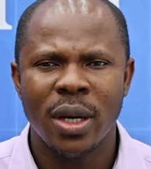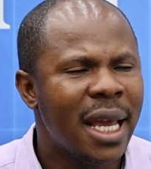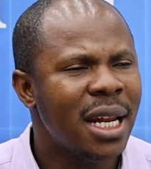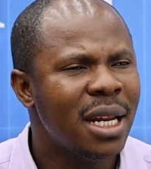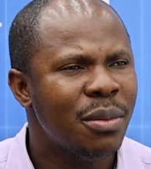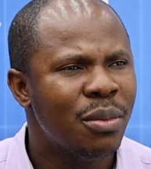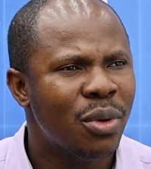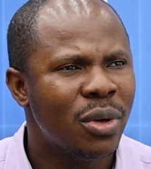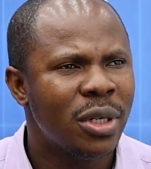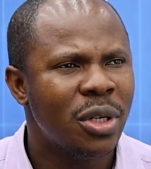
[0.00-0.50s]

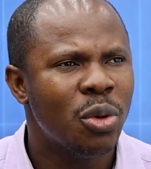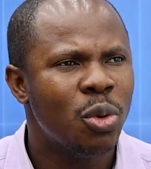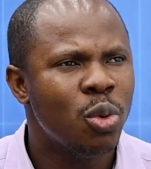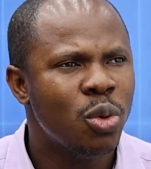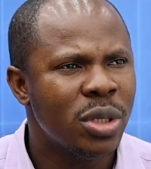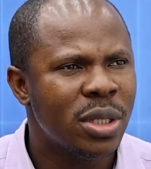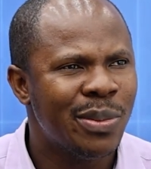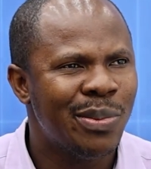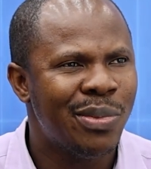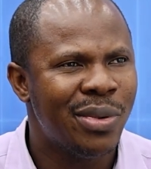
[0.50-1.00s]
anybody who
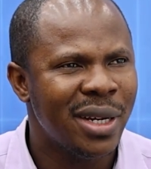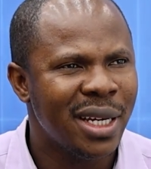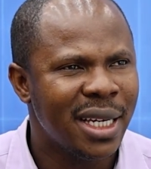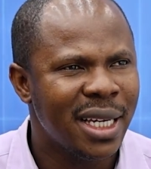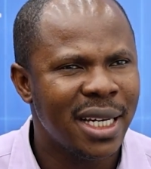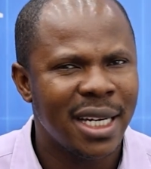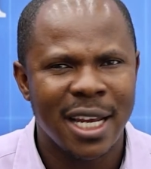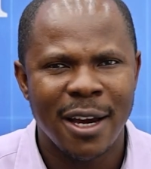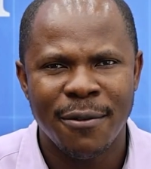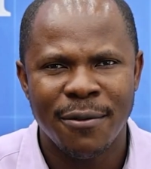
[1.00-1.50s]
is
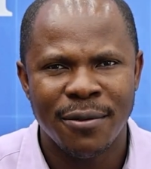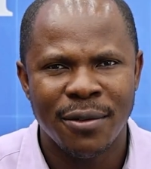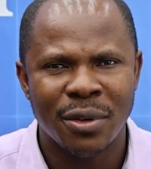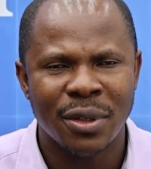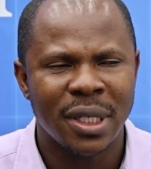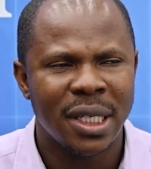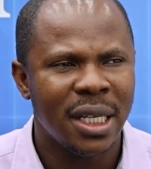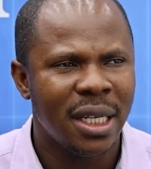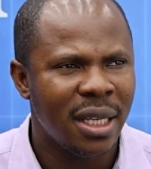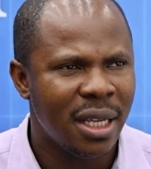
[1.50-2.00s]
bringing that
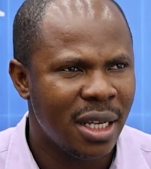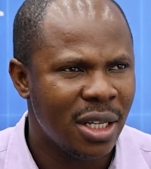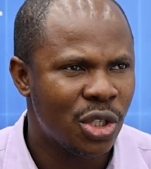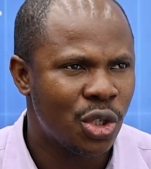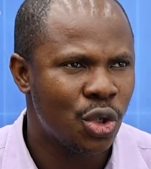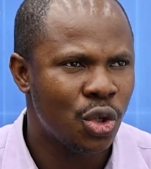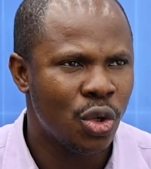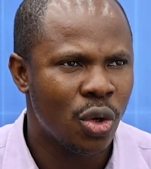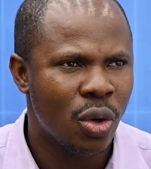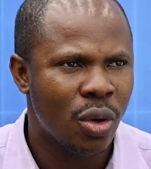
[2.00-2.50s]
funding
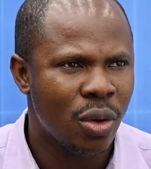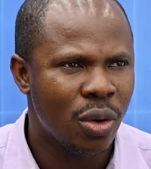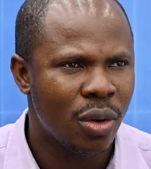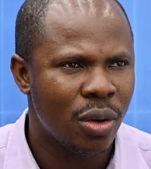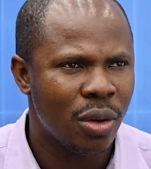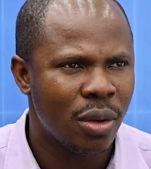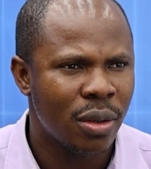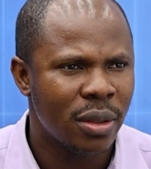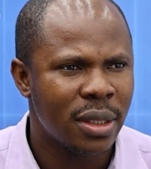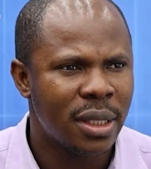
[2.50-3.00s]
into your
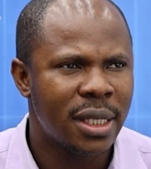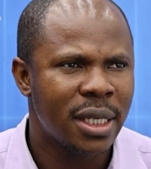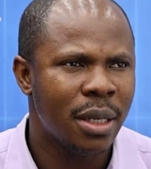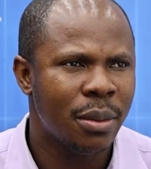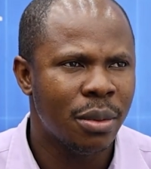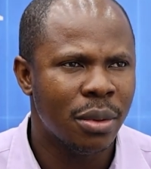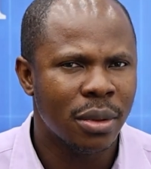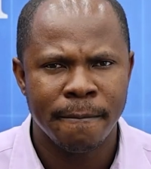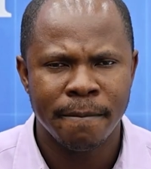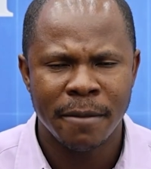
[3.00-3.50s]
table.